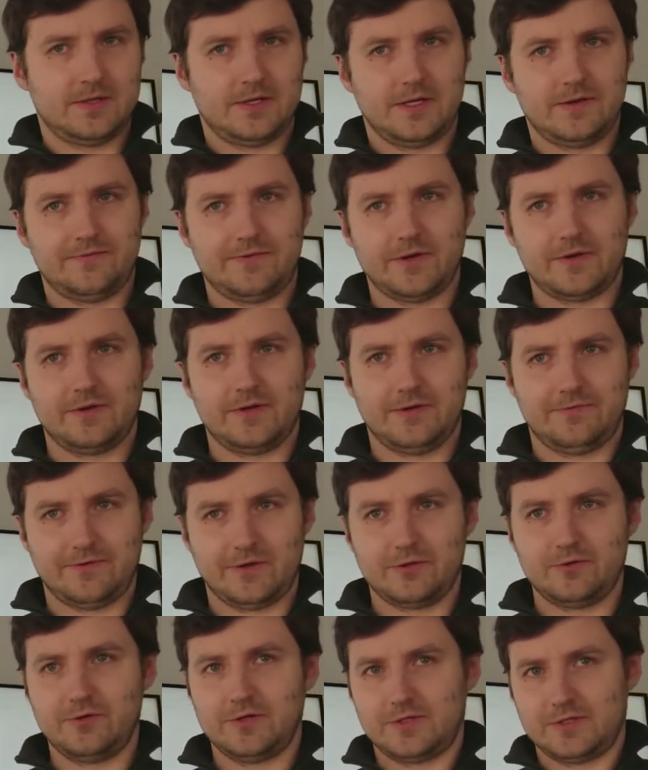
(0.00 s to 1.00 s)
If I
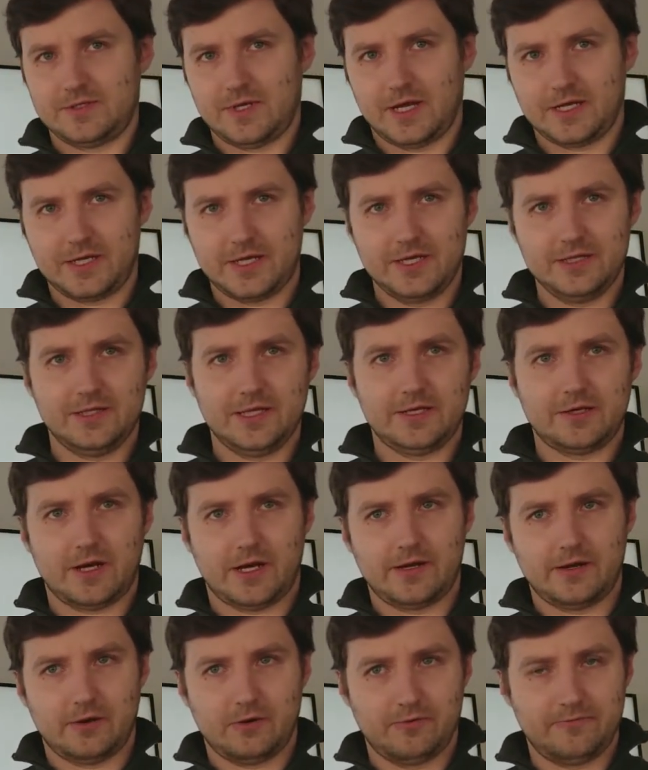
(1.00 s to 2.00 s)
do it again, like
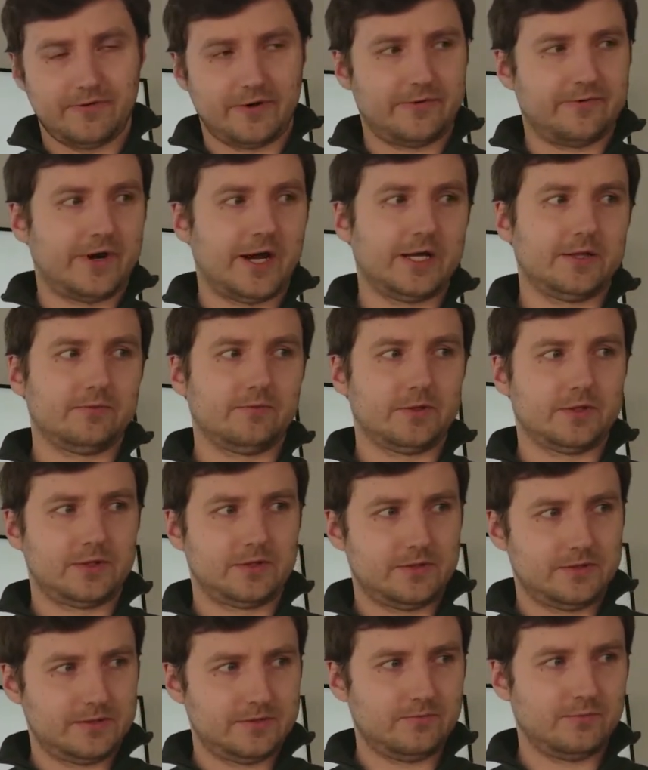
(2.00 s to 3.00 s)
I overwrite
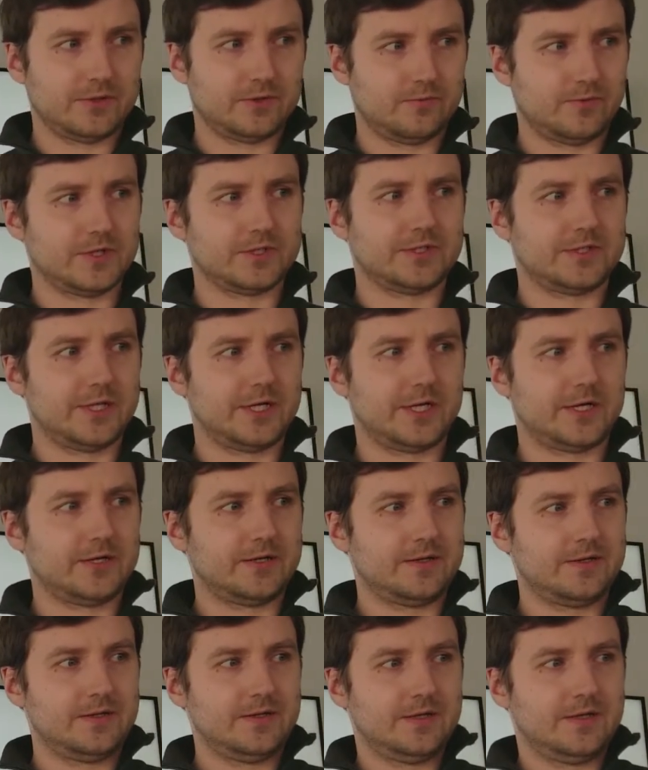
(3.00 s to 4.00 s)
what was there.
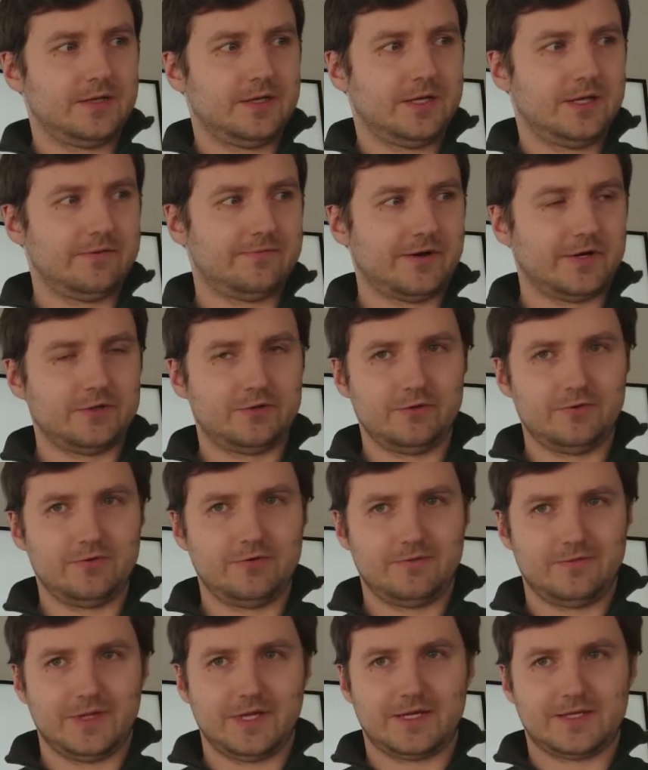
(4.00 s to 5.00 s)
If I
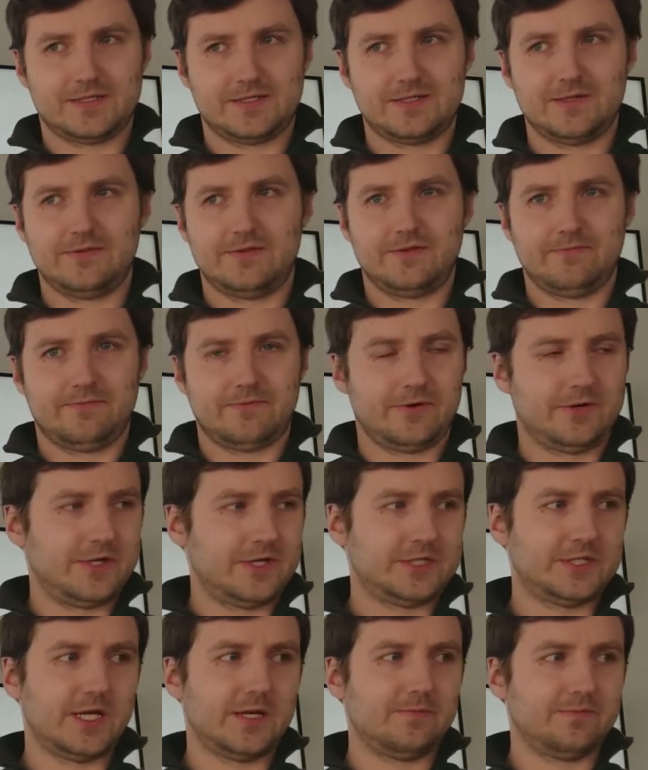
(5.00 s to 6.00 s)
do like for the
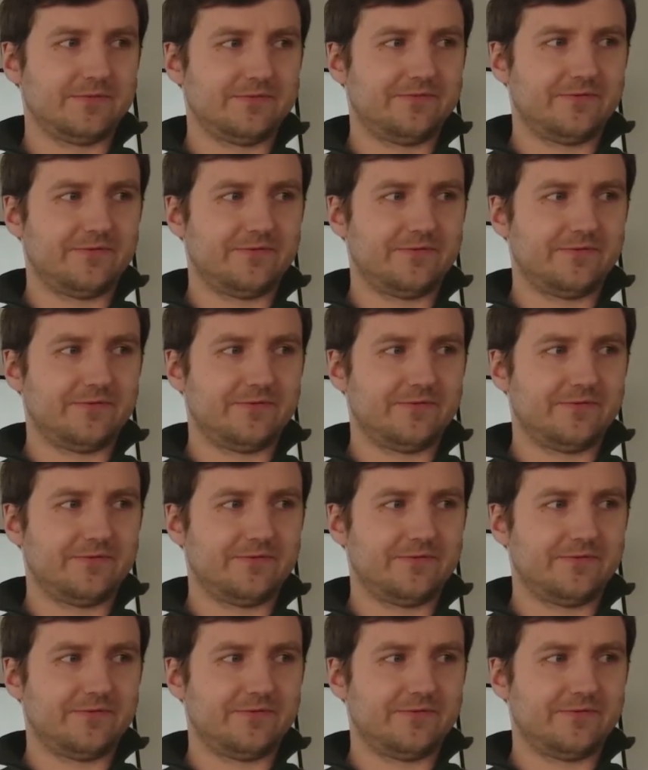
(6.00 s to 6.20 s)
same